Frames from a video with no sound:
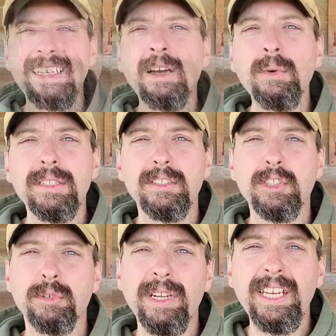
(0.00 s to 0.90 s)
Now with the
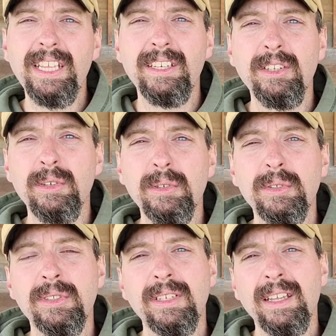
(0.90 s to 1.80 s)
screen in
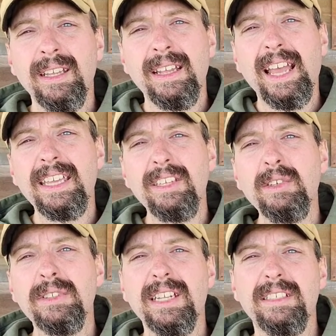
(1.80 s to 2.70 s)
use, I can
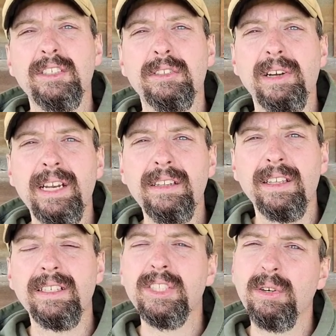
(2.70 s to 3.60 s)
use that to strain
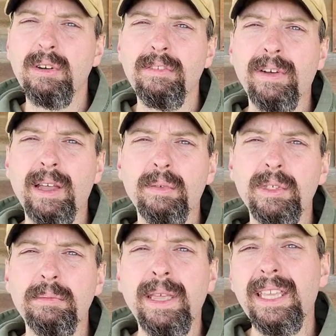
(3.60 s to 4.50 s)
things. So if I
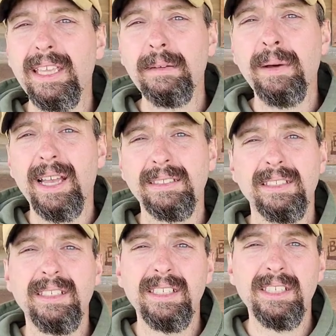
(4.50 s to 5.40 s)
was making a
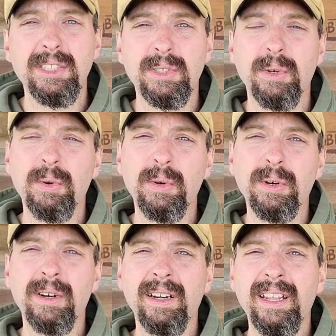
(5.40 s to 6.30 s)
pasta dish,
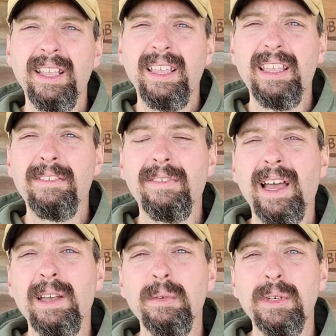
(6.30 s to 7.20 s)
or if
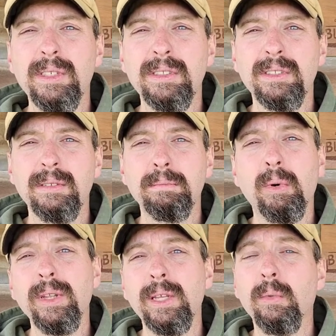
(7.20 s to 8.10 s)
I was
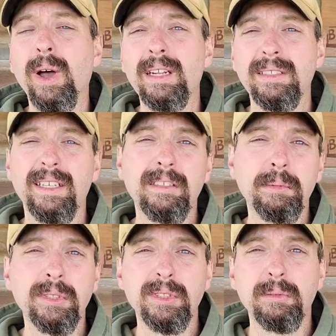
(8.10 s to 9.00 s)
boiling wild
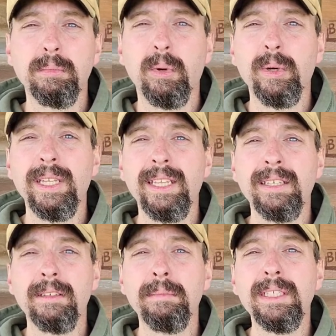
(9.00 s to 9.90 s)
edibles or
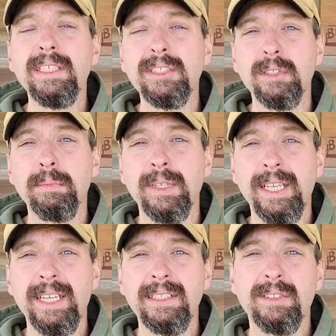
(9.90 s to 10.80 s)
boiling medicinal
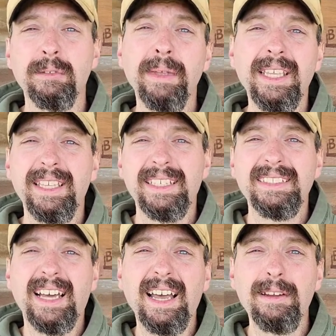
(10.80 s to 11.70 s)
plants or making
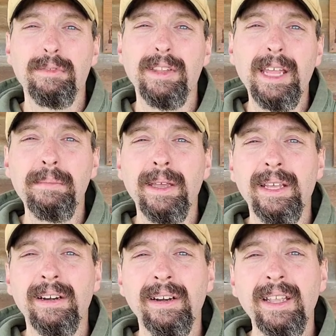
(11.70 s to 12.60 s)
a dye for that
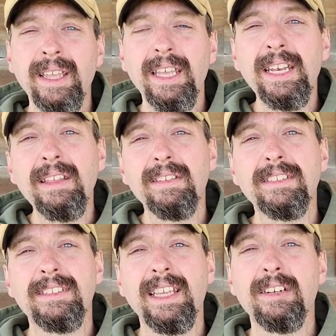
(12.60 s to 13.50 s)
matter, any of
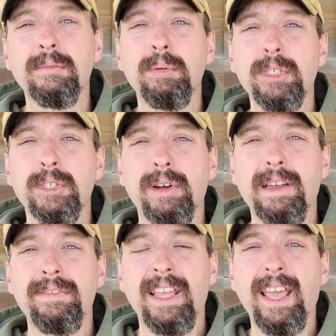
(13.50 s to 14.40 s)
the standard
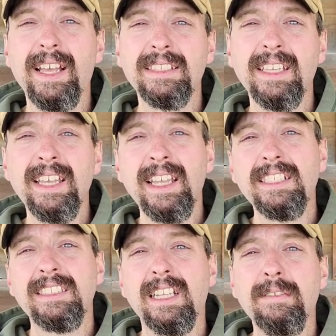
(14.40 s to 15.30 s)
bushcraft tasks,
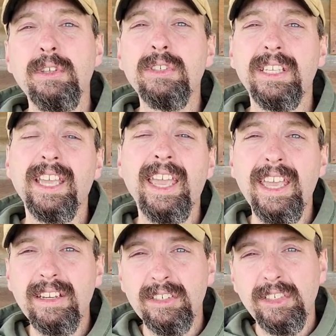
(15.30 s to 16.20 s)
instead of using a
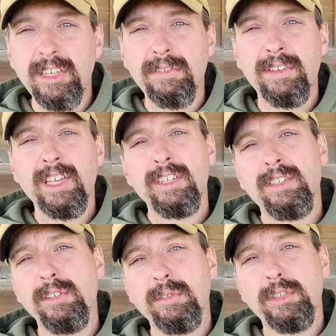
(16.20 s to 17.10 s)
handkerchief
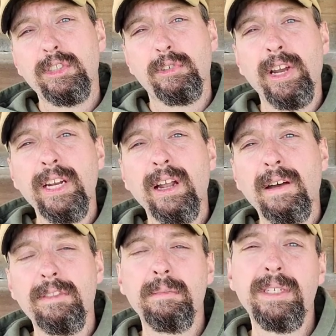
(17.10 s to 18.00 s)
to strain
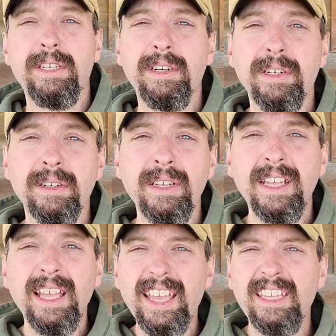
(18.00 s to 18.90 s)
off the material,
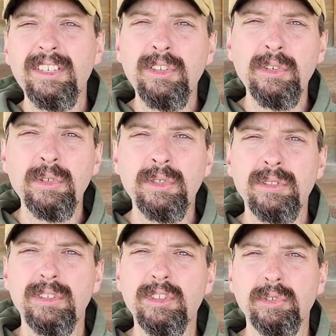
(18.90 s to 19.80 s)
I can
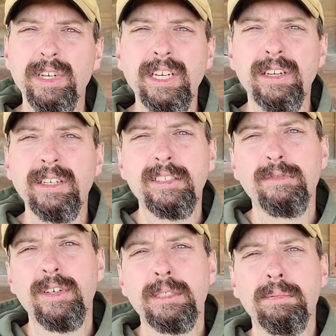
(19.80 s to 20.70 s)
use the screen on
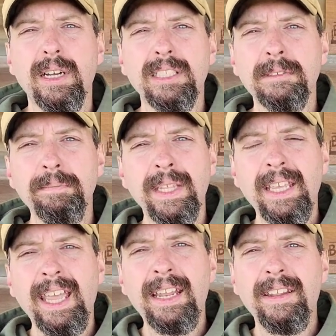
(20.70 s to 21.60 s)
this French press.
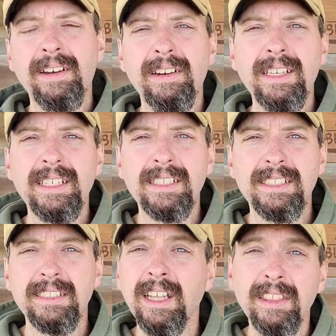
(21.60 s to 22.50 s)
And there
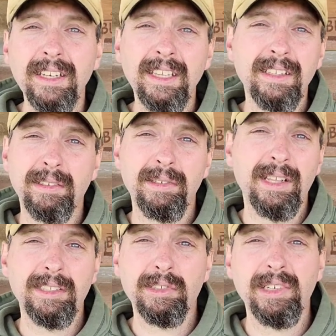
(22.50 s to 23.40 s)
is nothing getting
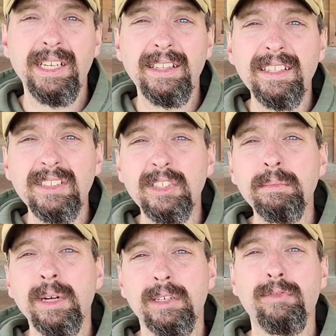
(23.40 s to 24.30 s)
through that screen. This
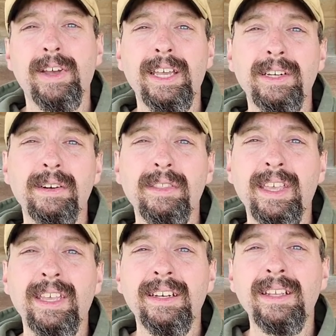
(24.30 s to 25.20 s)
is much finer
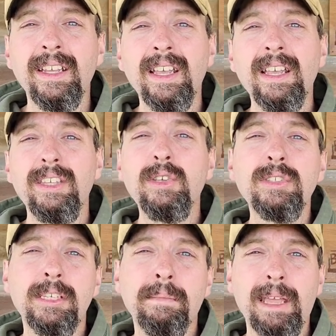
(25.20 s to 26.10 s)
than
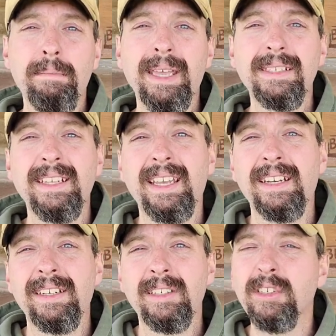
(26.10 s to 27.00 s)
using my
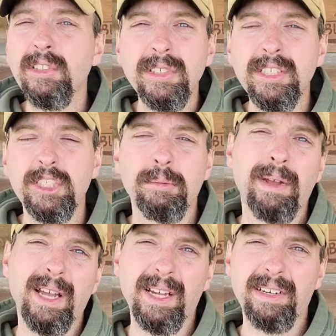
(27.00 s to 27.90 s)
bandana or using a
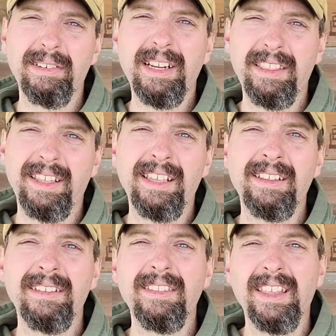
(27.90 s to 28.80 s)
shemagh or
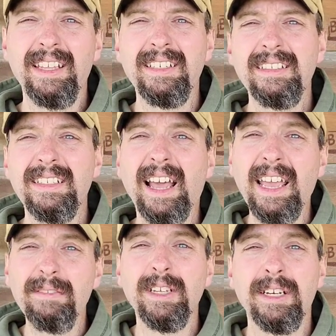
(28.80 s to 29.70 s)
anything that
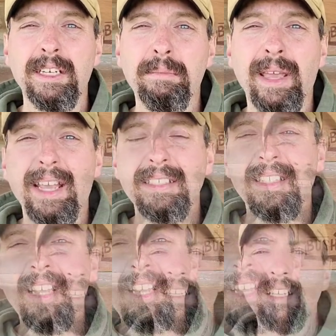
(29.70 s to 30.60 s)
I have done in the
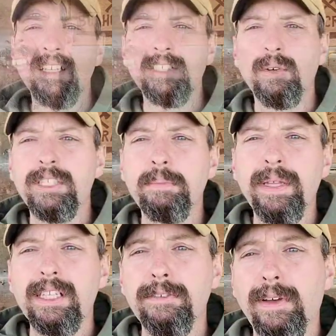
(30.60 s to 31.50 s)
past. So it's
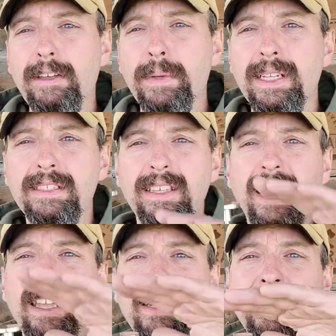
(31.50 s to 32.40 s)
been its 5 minutes,
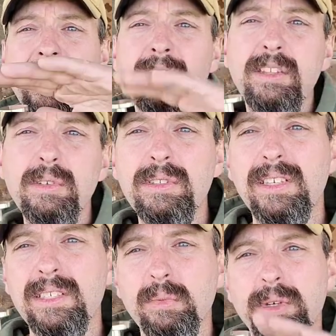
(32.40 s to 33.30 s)
and now to use
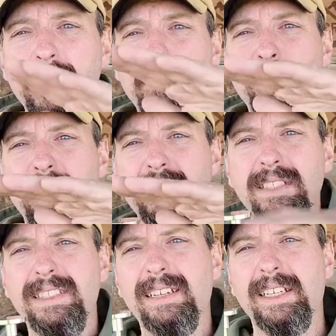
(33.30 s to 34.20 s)
this, we're gonna press
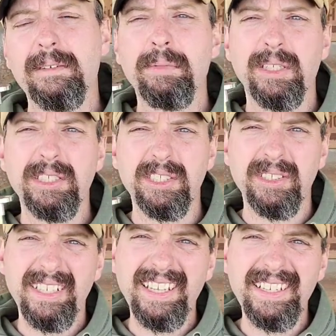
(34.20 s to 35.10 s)
this down like a
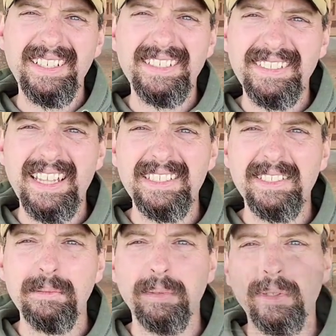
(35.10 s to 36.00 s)
plunger, and it's that
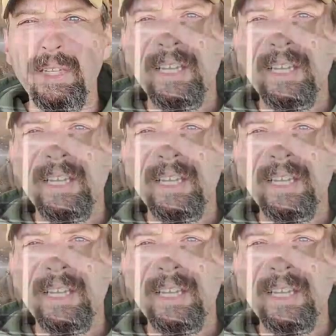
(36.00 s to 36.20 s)
simple.